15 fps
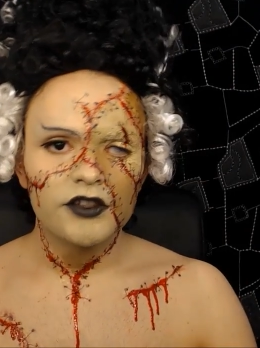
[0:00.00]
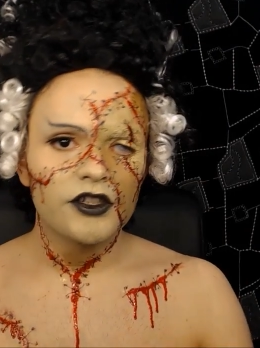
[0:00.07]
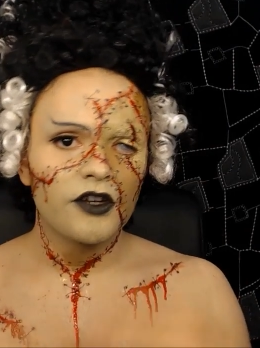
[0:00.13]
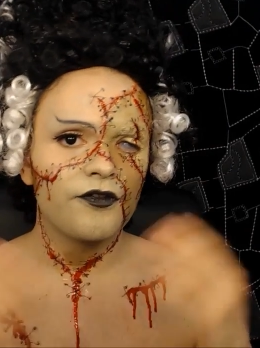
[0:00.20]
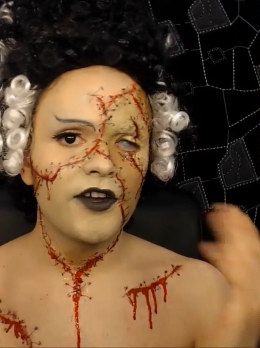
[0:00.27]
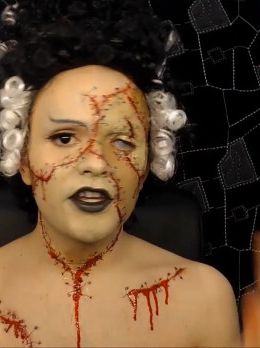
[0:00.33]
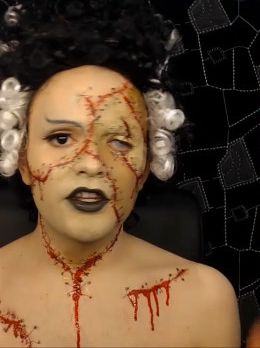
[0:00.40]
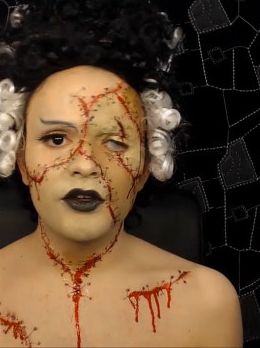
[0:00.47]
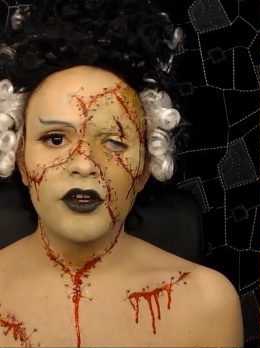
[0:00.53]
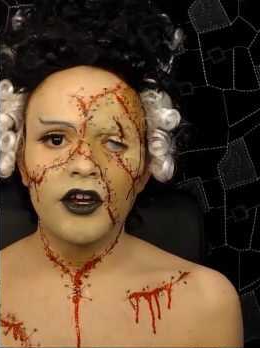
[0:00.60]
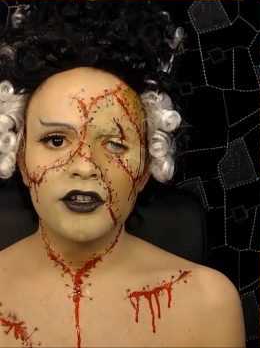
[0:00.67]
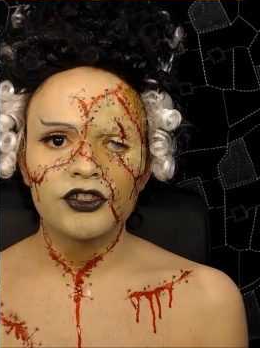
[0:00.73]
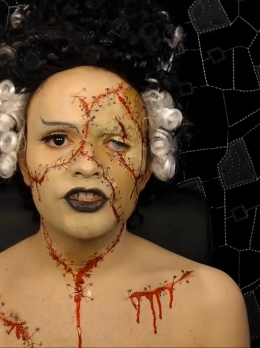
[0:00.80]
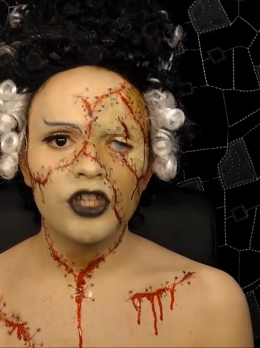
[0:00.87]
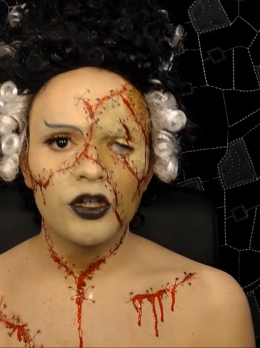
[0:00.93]
So thank you
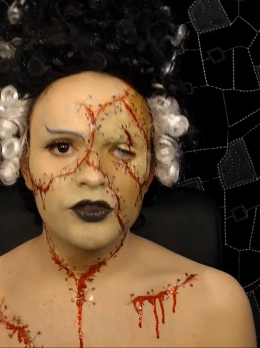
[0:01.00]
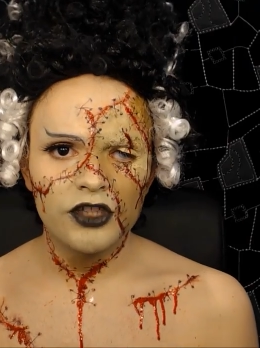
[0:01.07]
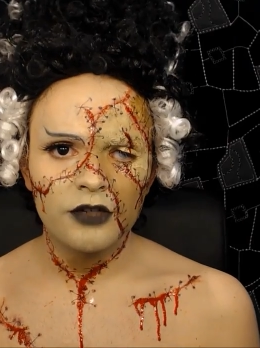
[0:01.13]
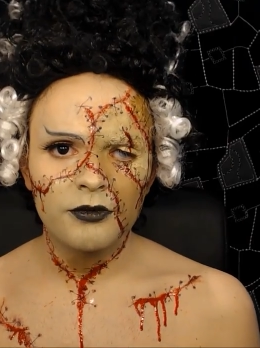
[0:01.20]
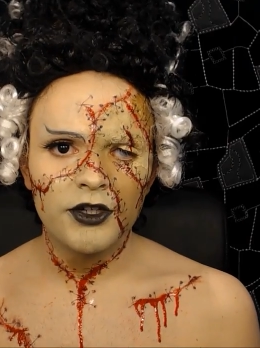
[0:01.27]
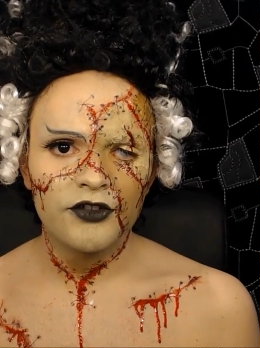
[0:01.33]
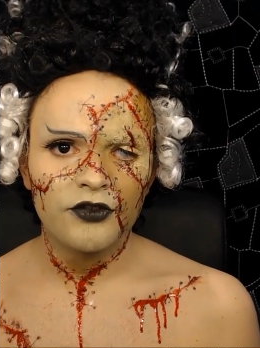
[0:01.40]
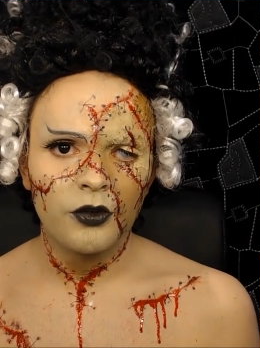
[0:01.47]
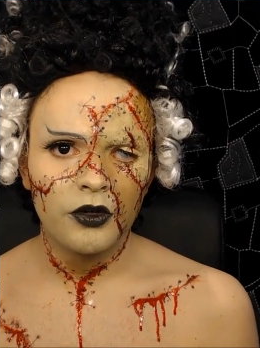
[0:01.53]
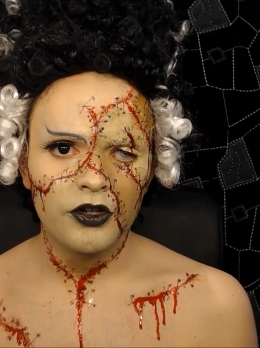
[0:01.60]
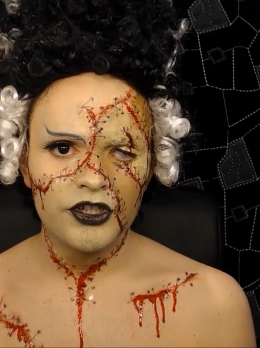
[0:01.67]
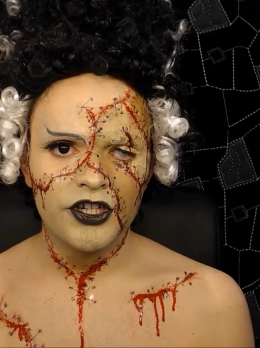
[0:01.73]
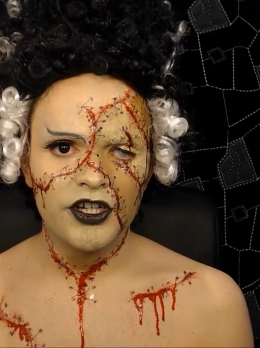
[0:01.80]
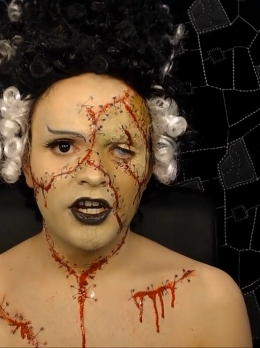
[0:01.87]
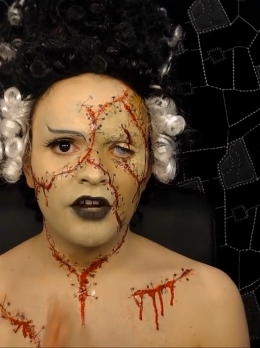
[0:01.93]
guys so, so much for
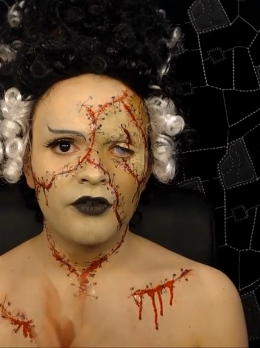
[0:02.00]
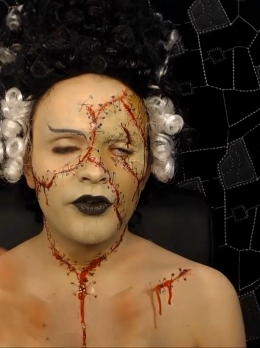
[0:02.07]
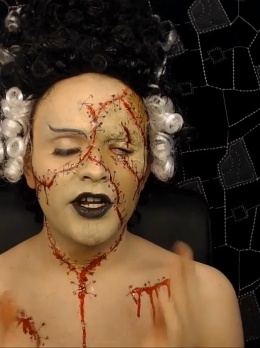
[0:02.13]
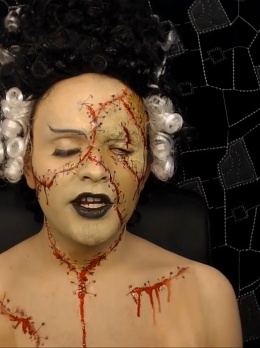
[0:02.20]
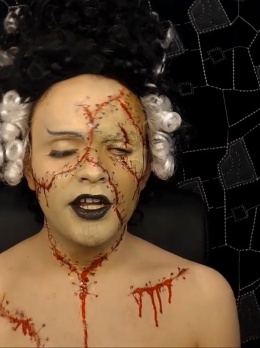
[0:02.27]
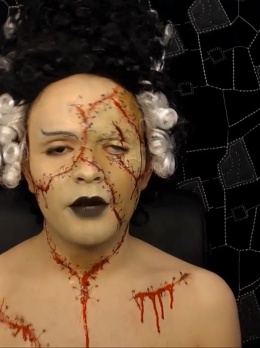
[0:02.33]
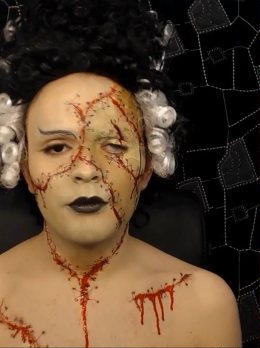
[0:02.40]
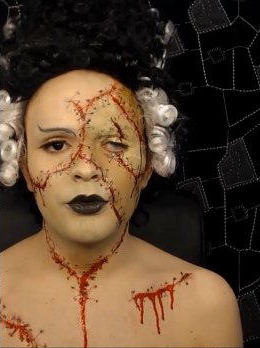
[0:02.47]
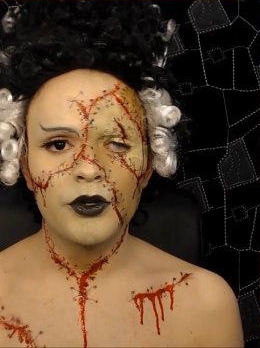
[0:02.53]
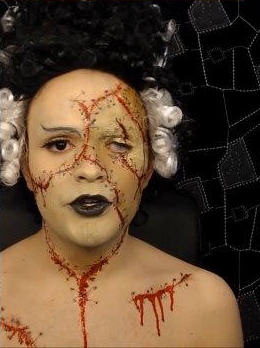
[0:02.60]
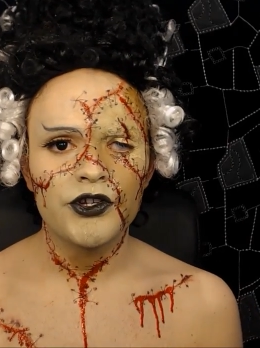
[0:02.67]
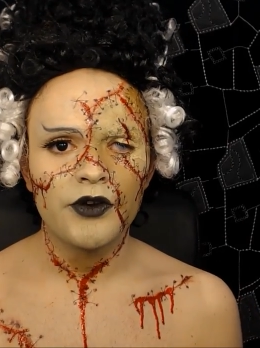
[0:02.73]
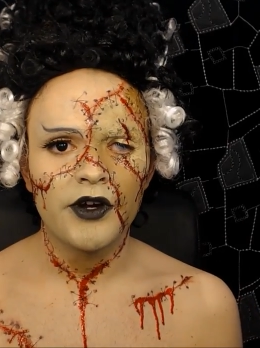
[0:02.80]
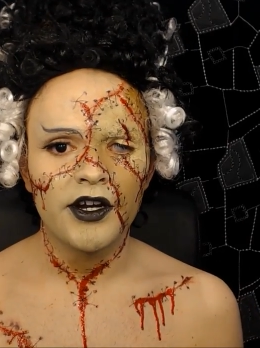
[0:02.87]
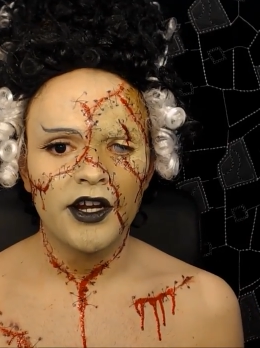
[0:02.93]
watching. I really hope you
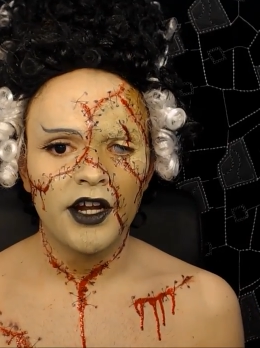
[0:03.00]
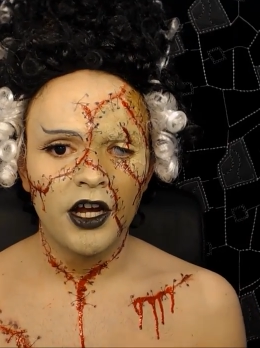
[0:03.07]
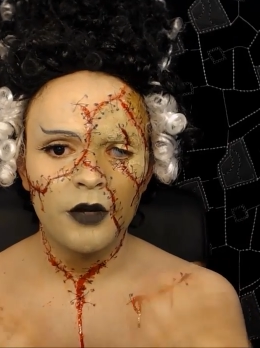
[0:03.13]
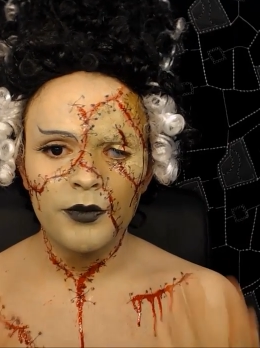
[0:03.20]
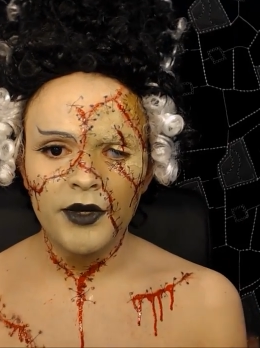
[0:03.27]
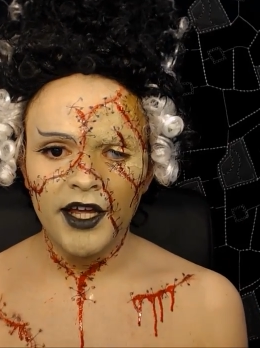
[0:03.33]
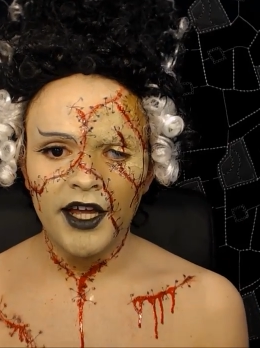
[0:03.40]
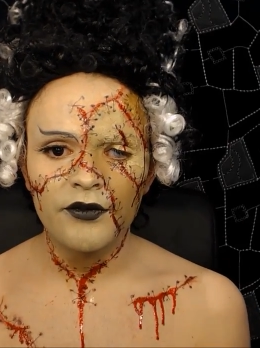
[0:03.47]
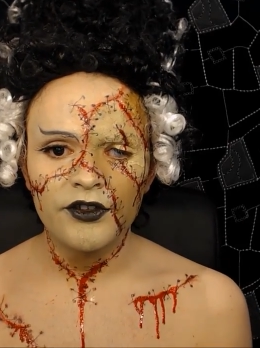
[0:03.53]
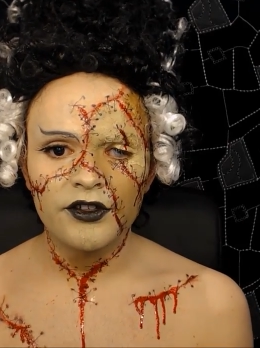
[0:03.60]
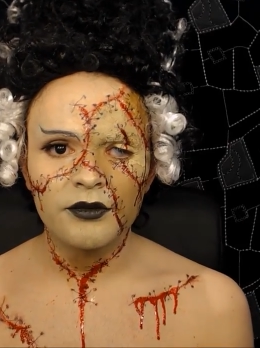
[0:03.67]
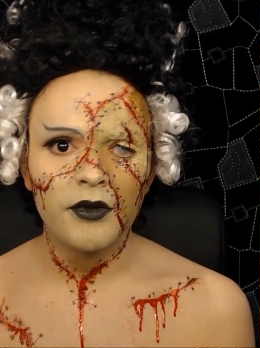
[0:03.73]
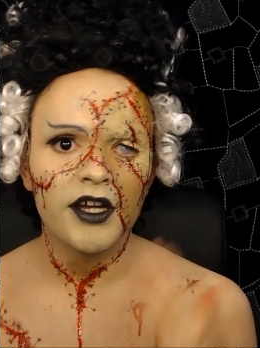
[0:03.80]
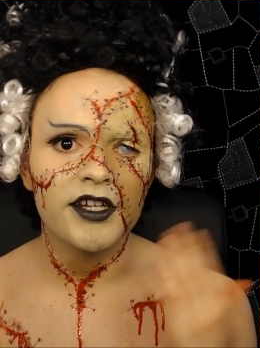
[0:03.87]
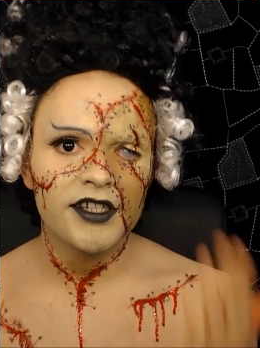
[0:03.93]
enjoyed it. I hope it gave you
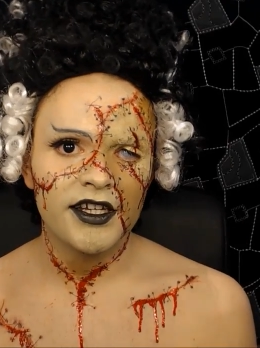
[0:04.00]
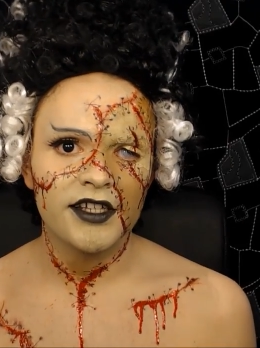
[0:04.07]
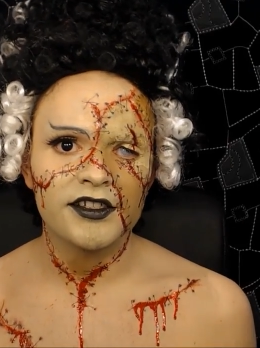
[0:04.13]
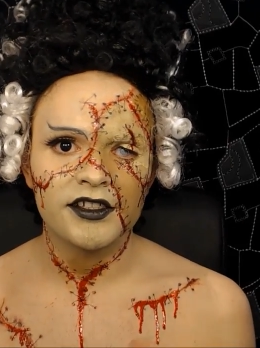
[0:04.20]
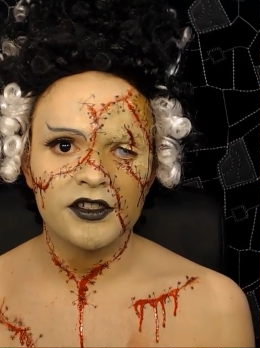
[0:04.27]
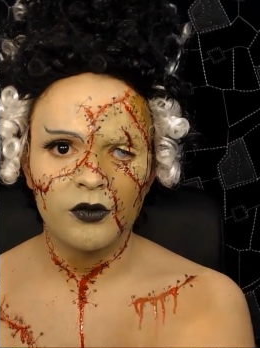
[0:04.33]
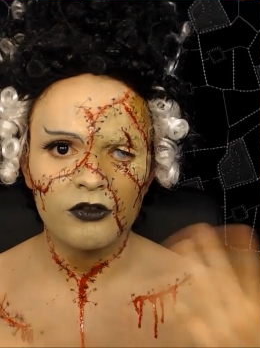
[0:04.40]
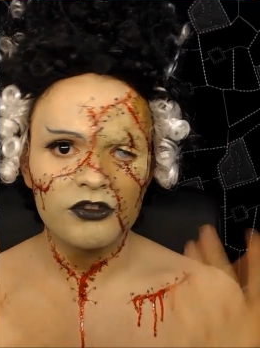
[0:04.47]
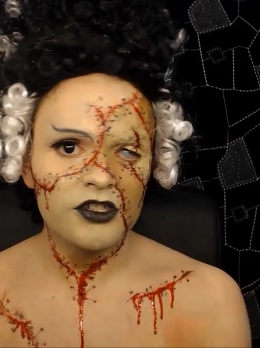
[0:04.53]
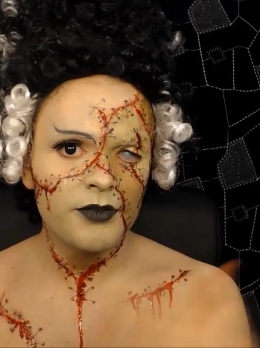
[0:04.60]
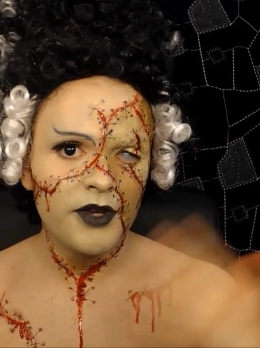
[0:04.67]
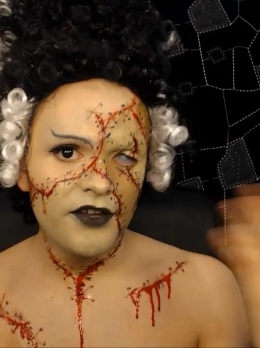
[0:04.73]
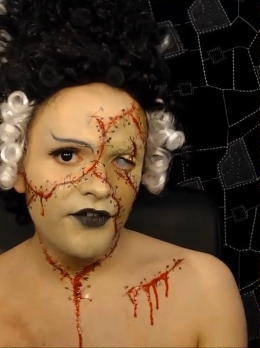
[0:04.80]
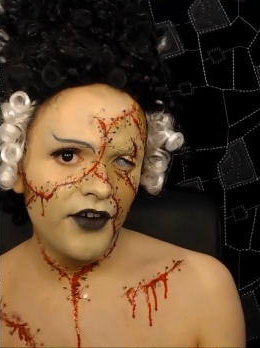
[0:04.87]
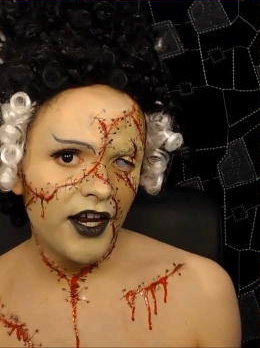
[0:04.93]
some ideas as to what
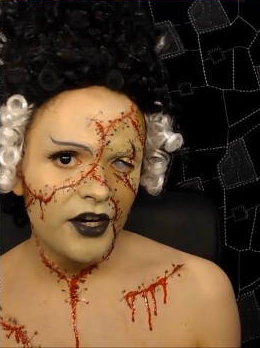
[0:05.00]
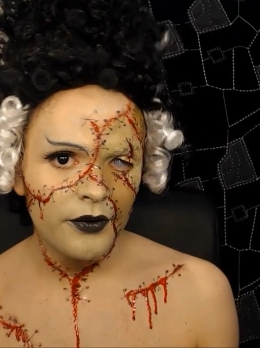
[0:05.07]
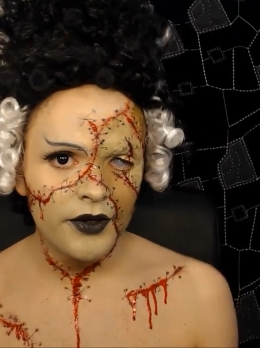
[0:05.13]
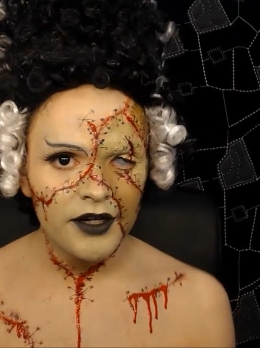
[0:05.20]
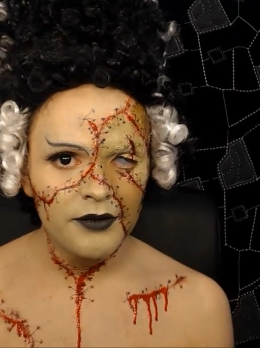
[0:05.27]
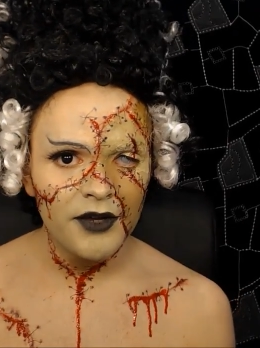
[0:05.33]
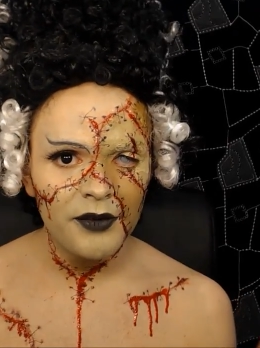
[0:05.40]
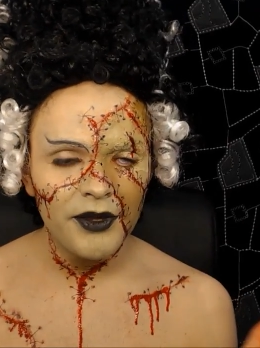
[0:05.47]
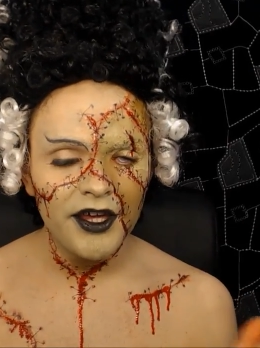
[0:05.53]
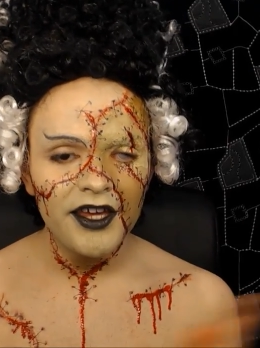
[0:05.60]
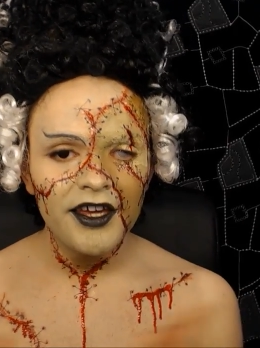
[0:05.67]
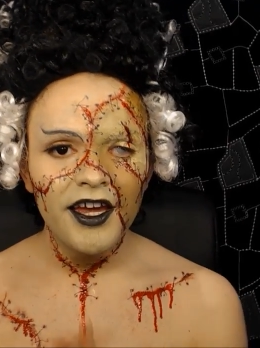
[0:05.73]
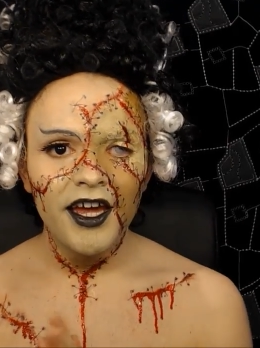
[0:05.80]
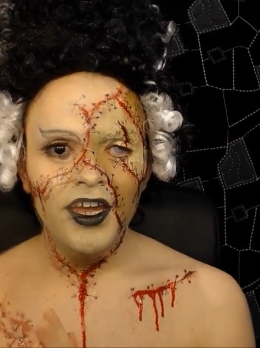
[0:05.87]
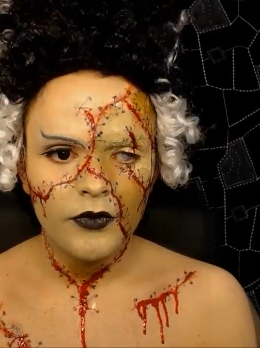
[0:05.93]
to be for Halloween,
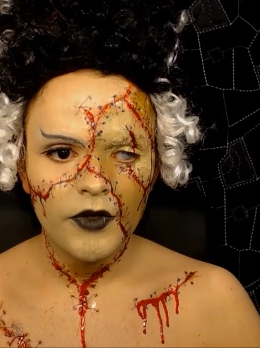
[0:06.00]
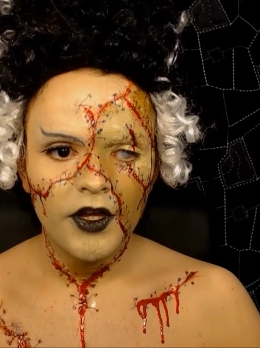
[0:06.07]
maybe.